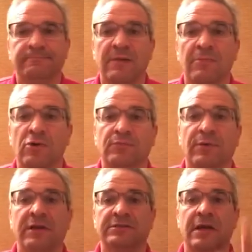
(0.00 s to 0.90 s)
My most
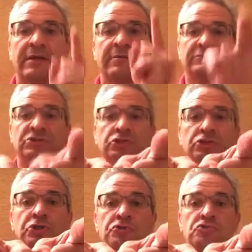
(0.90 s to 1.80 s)
prized item is
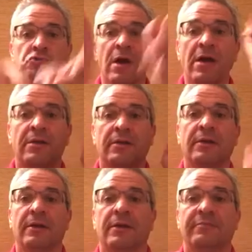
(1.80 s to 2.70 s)
you.
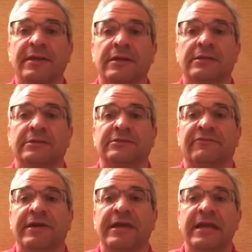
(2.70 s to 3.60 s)
Because
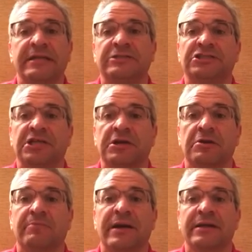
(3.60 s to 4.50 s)
if I can't
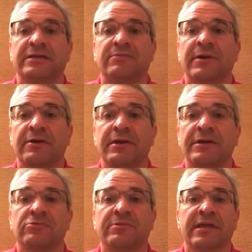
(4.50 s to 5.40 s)
share my
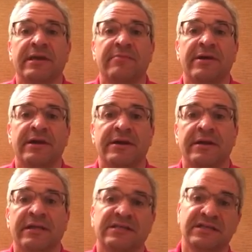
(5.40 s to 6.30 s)
experience with
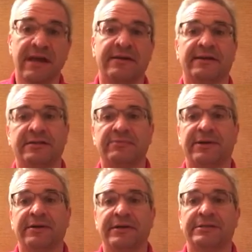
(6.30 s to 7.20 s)
anybody, it's not an
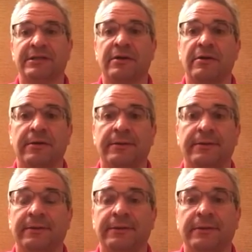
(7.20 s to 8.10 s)
experience at all.